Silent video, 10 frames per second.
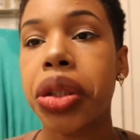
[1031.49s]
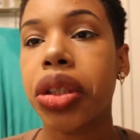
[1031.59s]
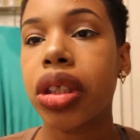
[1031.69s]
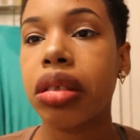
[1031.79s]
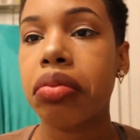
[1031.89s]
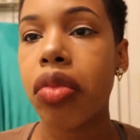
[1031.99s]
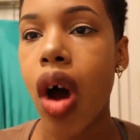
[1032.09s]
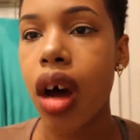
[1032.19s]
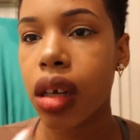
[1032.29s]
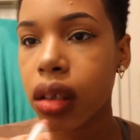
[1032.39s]
She's
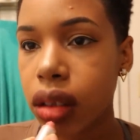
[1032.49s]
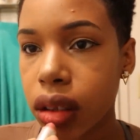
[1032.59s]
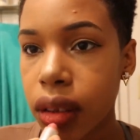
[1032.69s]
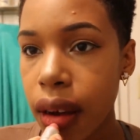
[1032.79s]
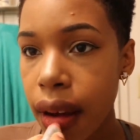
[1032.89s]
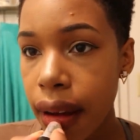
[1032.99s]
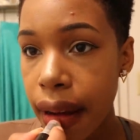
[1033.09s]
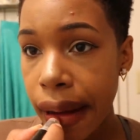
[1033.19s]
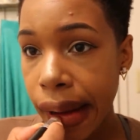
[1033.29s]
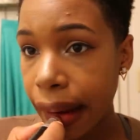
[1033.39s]
modest.
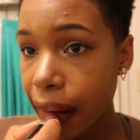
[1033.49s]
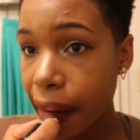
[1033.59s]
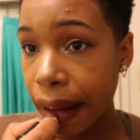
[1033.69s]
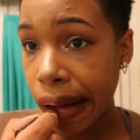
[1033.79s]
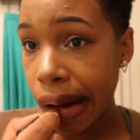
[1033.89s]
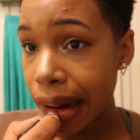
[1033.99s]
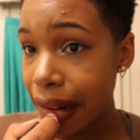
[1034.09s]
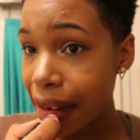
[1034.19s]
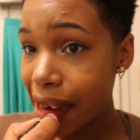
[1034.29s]
I got in